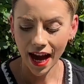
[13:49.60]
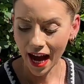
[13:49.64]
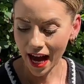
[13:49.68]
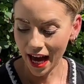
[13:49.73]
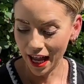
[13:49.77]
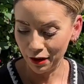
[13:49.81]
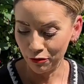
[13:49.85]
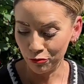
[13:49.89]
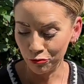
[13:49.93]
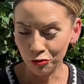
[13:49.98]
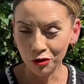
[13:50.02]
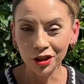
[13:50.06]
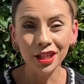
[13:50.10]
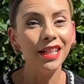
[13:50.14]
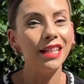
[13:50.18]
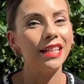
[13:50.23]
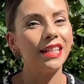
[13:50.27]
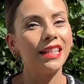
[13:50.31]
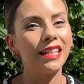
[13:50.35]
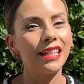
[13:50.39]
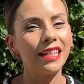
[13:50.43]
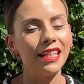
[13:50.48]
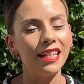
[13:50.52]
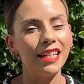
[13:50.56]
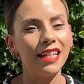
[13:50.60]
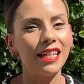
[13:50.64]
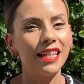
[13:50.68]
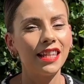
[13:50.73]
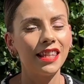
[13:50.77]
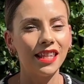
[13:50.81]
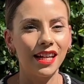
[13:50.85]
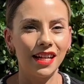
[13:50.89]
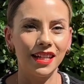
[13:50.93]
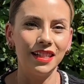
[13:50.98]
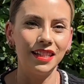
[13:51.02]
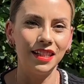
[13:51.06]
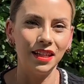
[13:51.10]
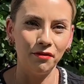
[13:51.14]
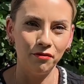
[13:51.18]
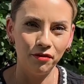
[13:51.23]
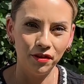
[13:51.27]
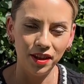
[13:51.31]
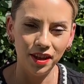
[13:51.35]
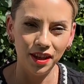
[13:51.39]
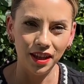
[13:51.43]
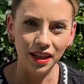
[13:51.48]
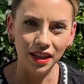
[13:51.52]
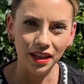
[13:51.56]
And really, that is
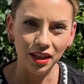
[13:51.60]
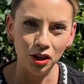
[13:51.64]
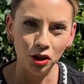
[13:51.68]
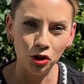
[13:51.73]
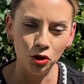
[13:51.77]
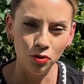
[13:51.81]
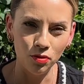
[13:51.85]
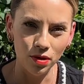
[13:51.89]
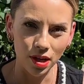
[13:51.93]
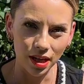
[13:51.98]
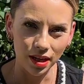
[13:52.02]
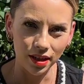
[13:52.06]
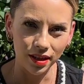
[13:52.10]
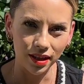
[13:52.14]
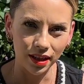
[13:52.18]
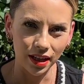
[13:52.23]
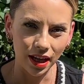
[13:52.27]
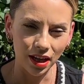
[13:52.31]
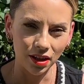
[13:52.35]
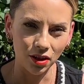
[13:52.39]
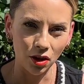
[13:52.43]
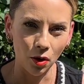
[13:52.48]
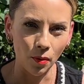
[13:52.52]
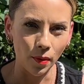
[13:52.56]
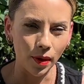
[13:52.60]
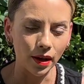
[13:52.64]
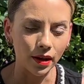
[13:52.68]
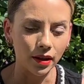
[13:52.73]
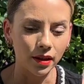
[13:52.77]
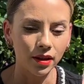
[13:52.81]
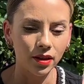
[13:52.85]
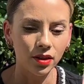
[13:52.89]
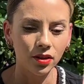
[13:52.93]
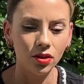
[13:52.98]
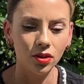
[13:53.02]
everything you need to get going.